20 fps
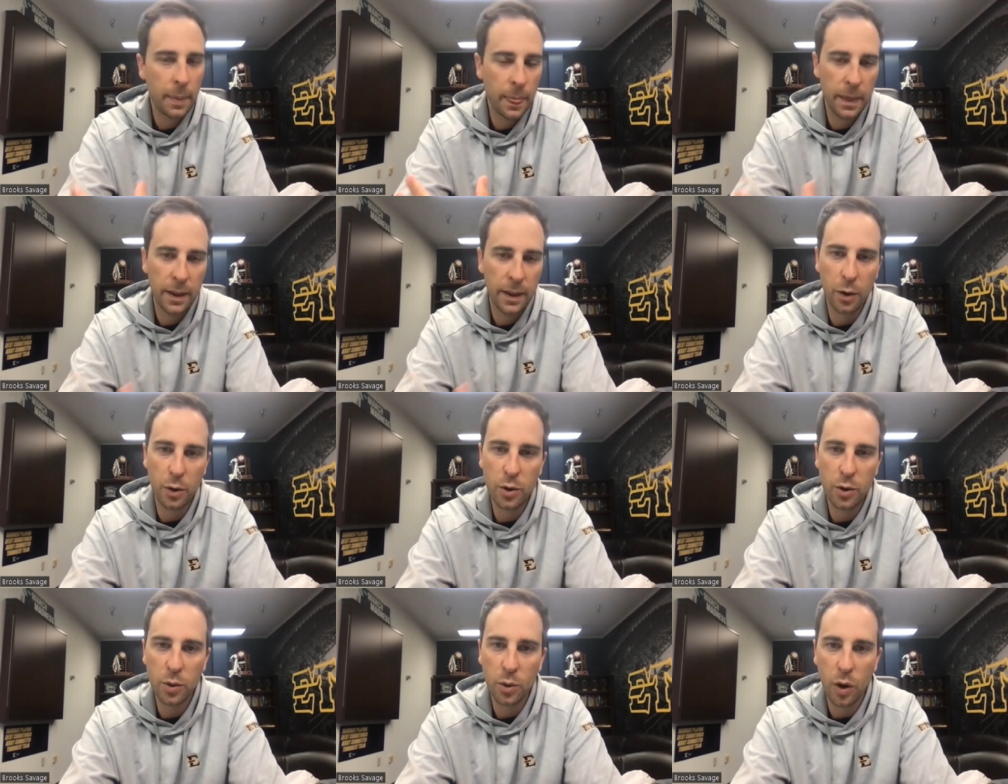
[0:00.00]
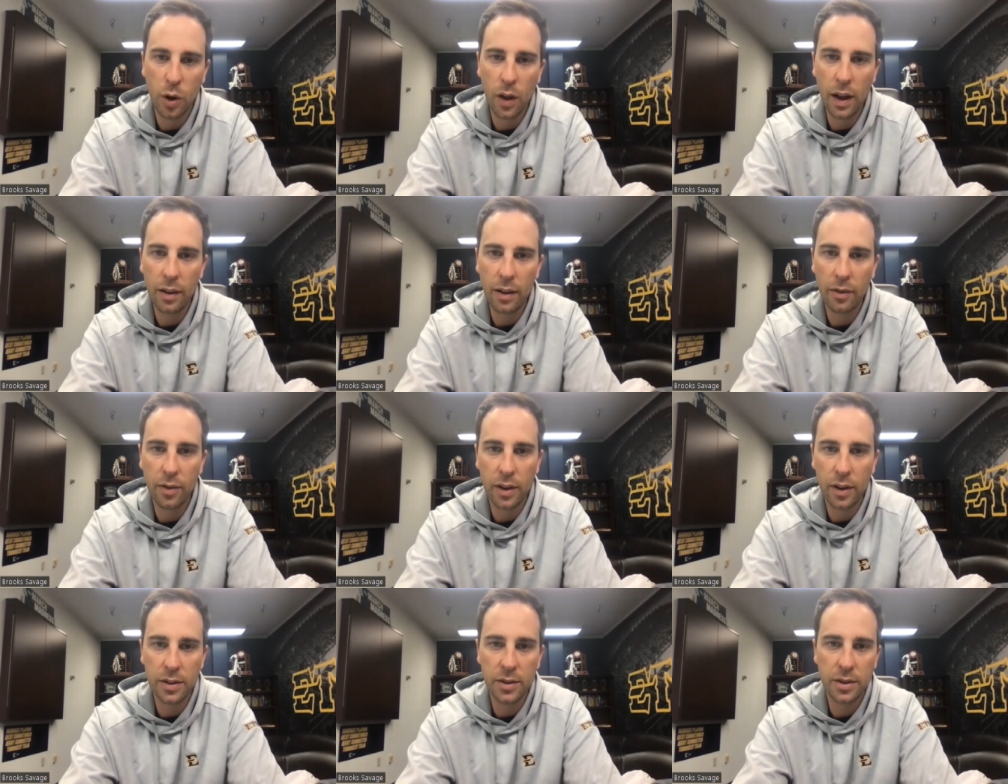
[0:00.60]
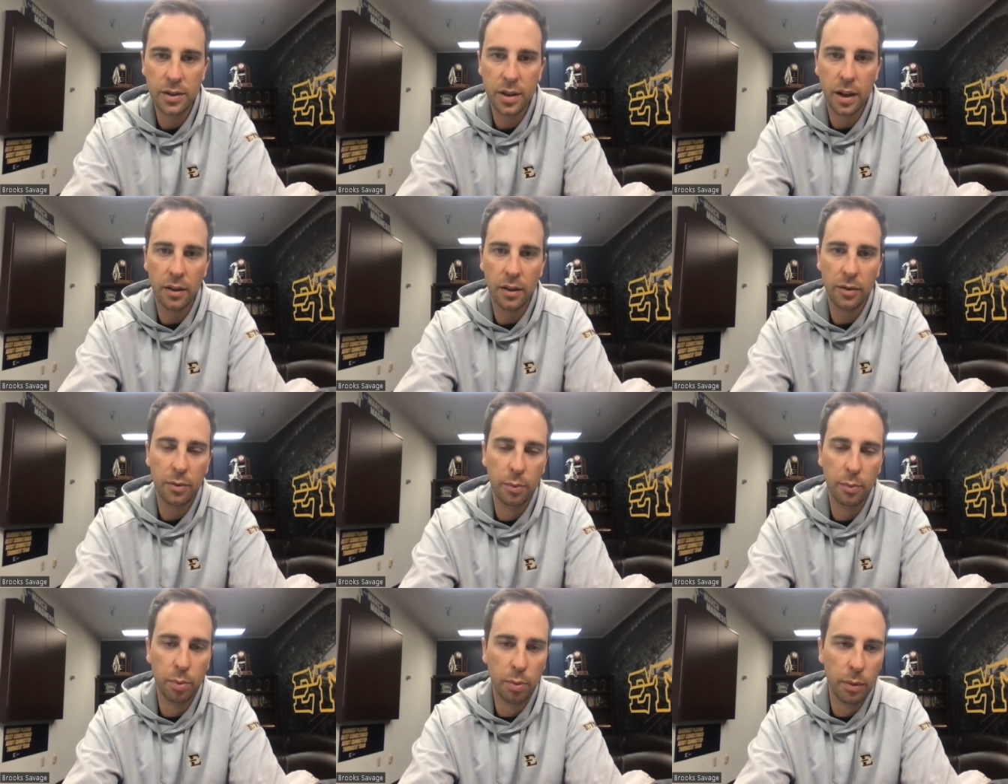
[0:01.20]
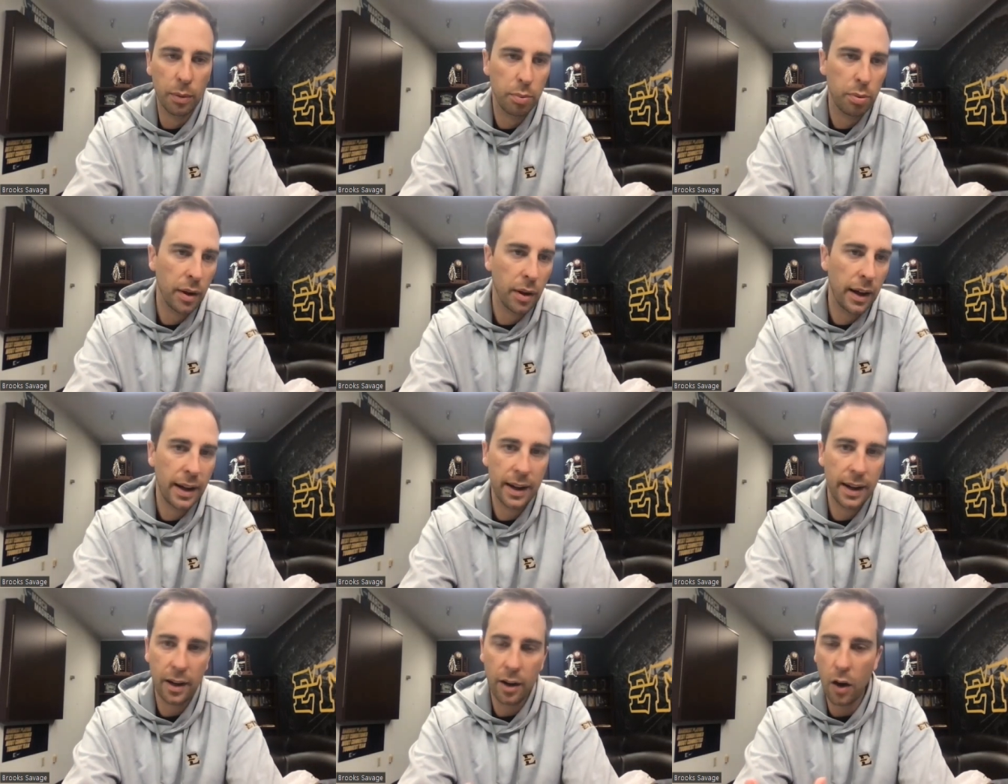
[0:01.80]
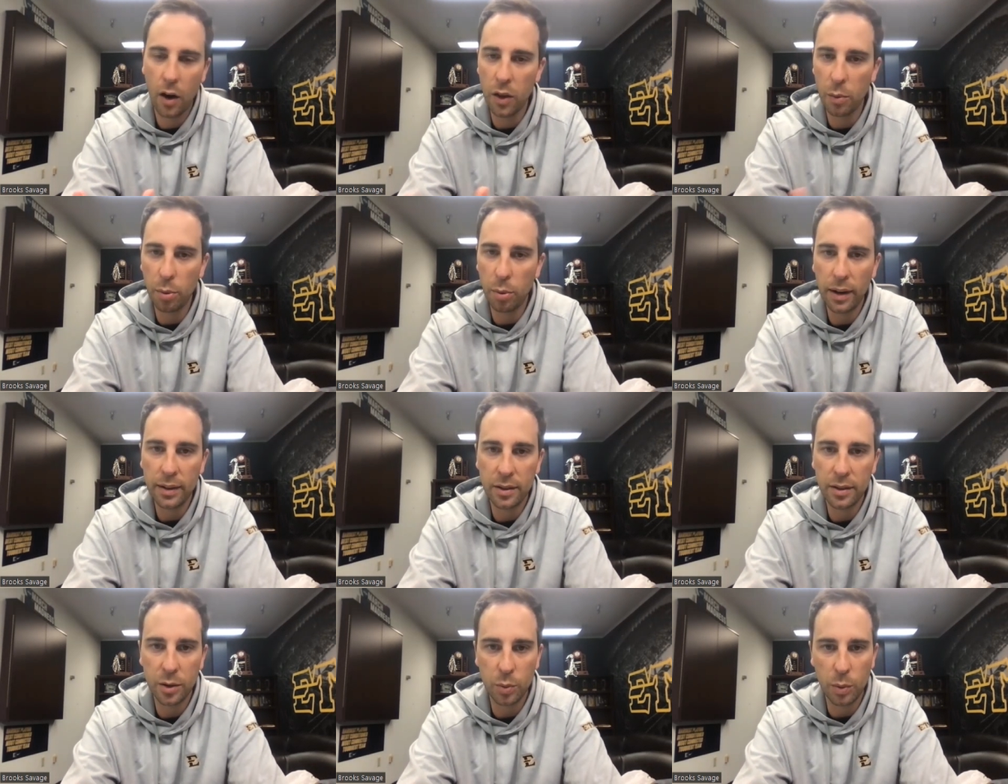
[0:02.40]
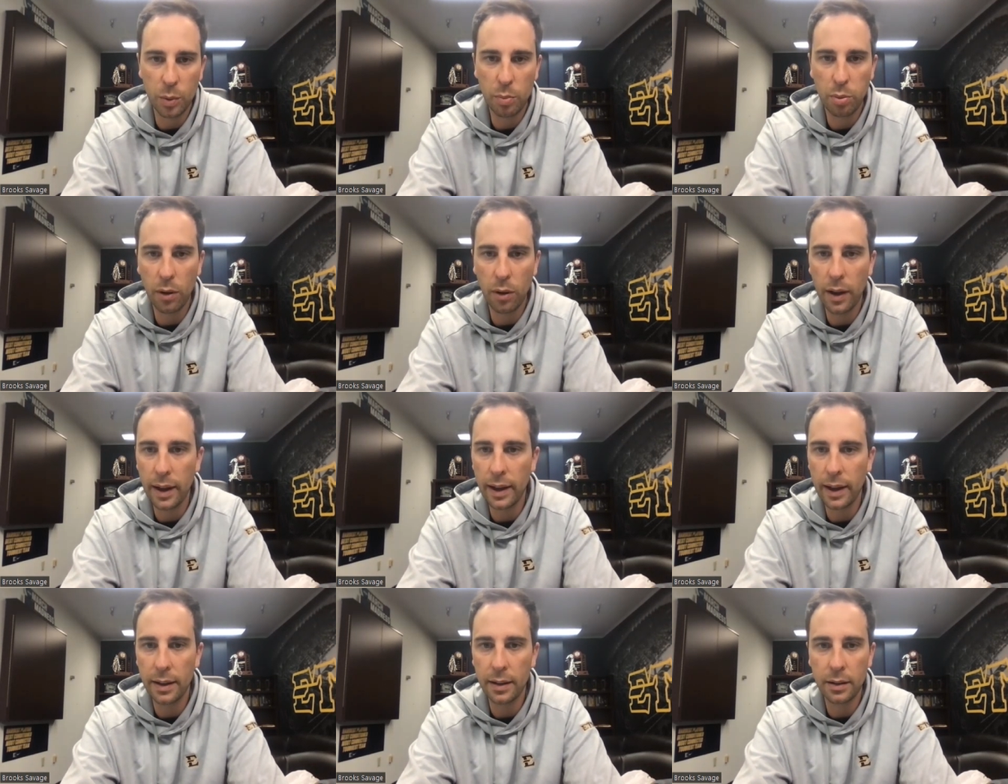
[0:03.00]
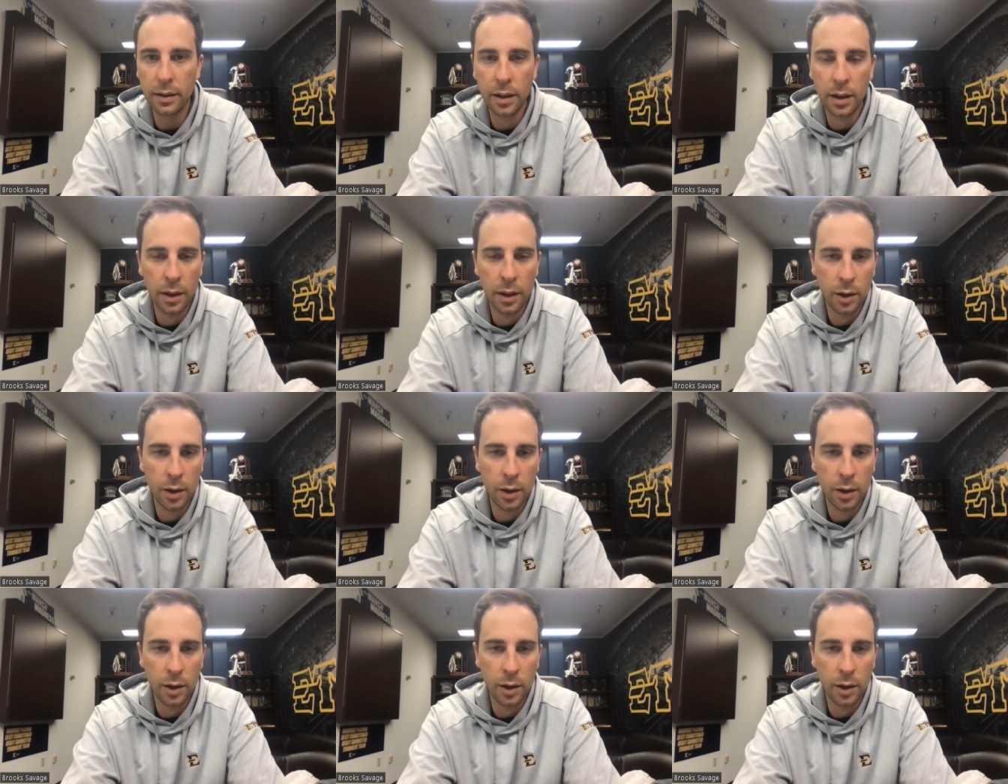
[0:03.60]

you know, doing all that fun stuff, playing at all the places we played,